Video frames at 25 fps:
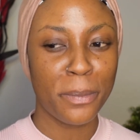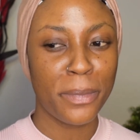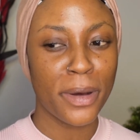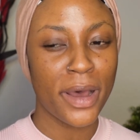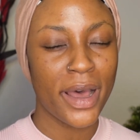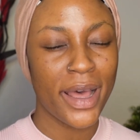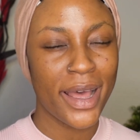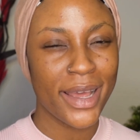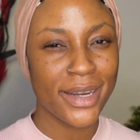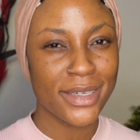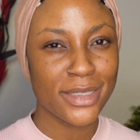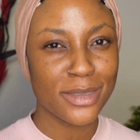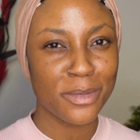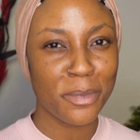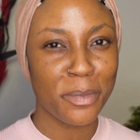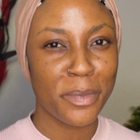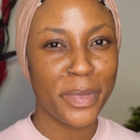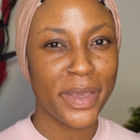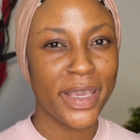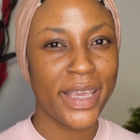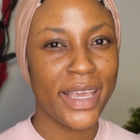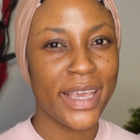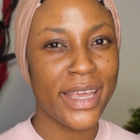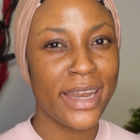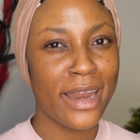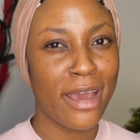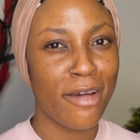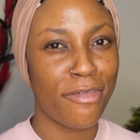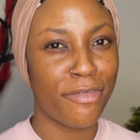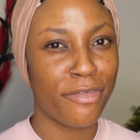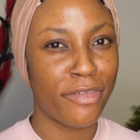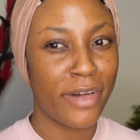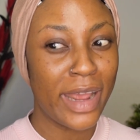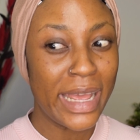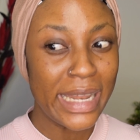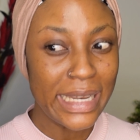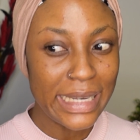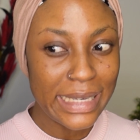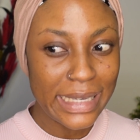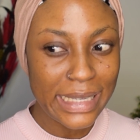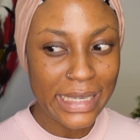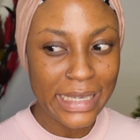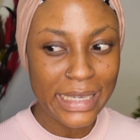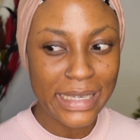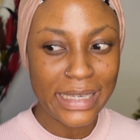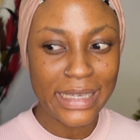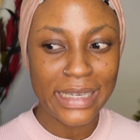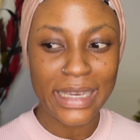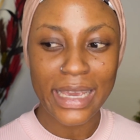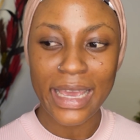but beginner
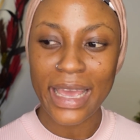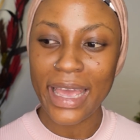friendly